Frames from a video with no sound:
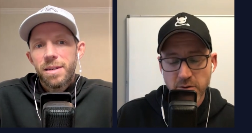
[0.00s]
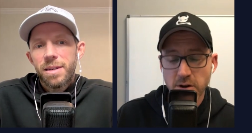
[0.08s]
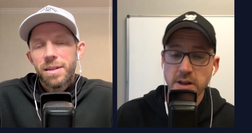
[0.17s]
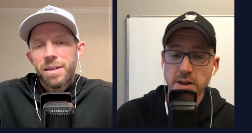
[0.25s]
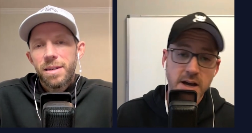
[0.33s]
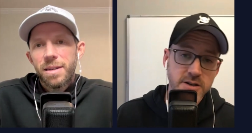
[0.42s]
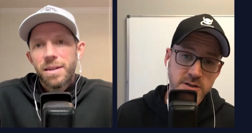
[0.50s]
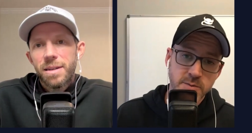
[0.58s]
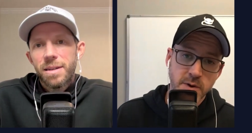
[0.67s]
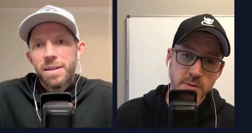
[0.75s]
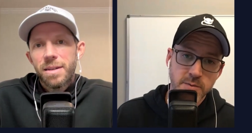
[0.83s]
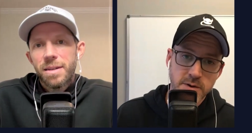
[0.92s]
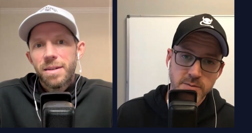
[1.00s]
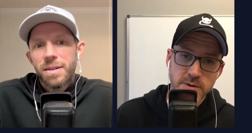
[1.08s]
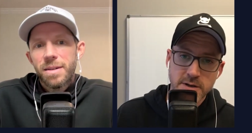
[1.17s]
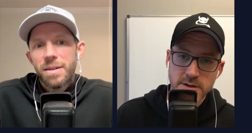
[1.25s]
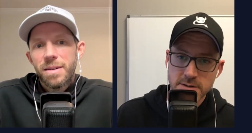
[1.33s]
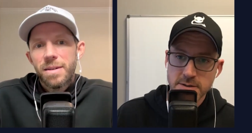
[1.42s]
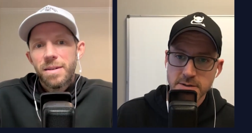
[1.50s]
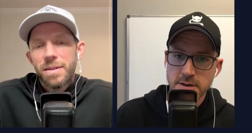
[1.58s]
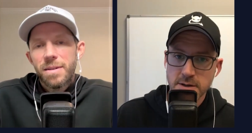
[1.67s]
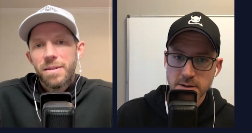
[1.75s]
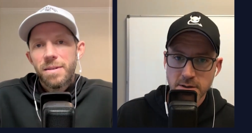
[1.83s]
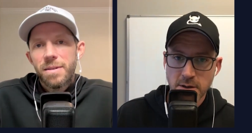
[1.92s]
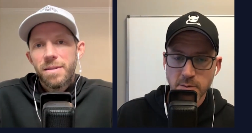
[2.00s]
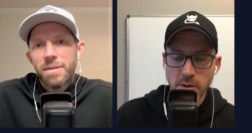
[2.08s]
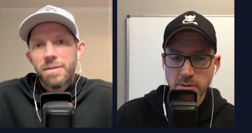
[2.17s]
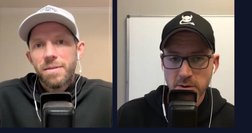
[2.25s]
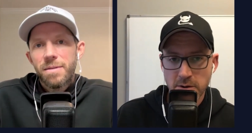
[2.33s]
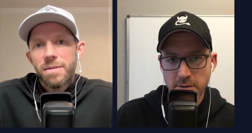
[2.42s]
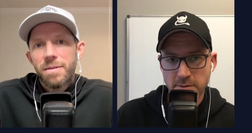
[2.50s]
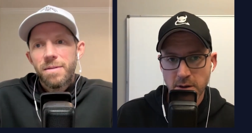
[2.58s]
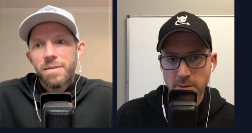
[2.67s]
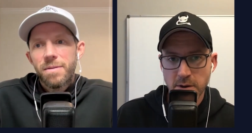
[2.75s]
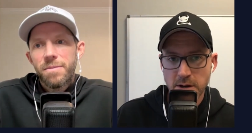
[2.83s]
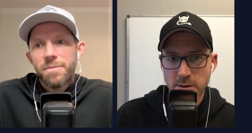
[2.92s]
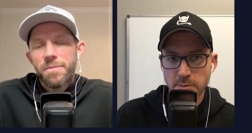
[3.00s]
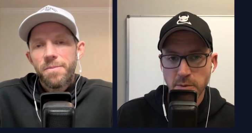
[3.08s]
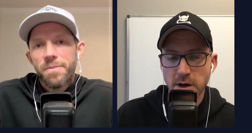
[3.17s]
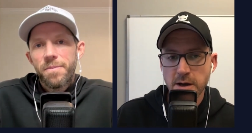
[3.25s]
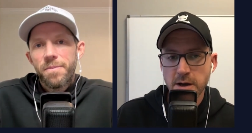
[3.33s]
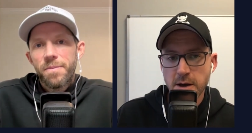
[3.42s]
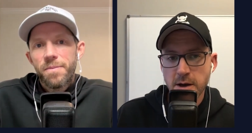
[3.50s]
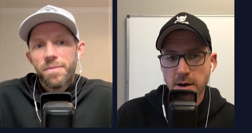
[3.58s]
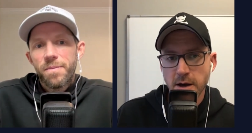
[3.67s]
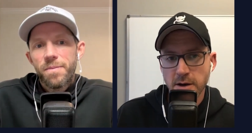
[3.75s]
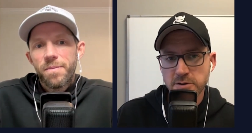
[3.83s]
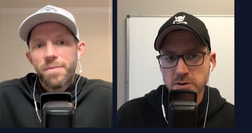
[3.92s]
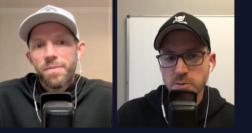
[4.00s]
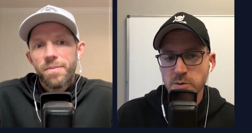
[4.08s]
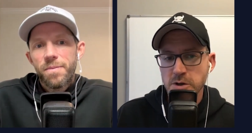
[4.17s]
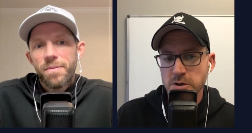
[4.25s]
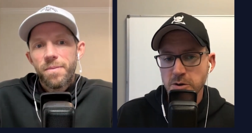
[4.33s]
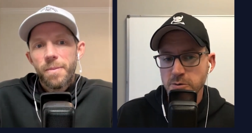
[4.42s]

Speaker 1: Well, they actually might be, because they, they probably don't have that many. But assuming